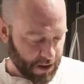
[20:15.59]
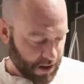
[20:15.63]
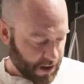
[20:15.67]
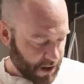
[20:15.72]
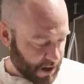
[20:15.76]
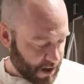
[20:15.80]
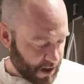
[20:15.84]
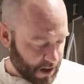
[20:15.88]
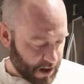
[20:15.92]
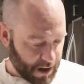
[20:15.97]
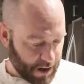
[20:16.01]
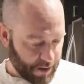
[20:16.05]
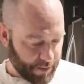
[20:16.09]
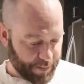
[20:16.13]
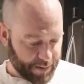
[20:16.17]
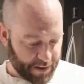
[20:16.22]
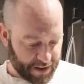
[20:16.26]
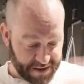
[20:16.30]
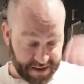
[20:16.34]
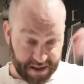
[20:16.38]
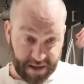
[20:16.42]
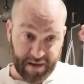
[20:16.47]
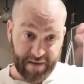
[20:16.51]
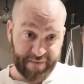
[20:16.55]

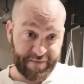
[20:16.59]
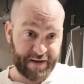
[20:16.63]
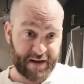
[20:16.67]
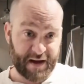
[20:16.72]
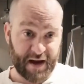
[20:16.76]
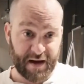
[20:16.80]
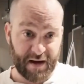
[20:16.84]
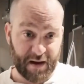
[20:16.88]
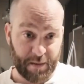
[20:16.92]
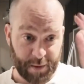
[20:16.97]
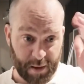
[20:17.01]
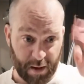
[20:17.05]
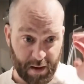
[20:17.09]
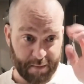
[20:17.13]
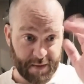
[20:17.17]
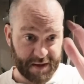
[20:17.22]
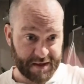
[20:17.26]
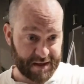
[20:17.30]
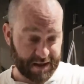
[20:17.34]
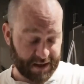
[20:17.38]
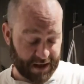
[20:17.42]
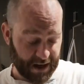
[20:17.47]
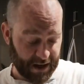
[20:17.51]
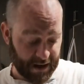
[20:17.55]
Because I love the KW. I
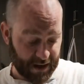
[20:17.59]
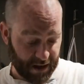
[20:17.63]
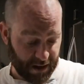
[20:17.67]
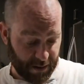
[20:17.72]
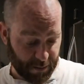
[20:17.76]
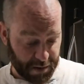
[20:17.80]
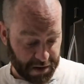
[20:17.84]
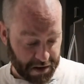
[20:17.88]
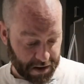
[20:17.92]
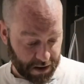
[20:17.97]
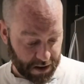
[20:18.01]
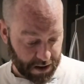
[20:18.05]
miss the KW.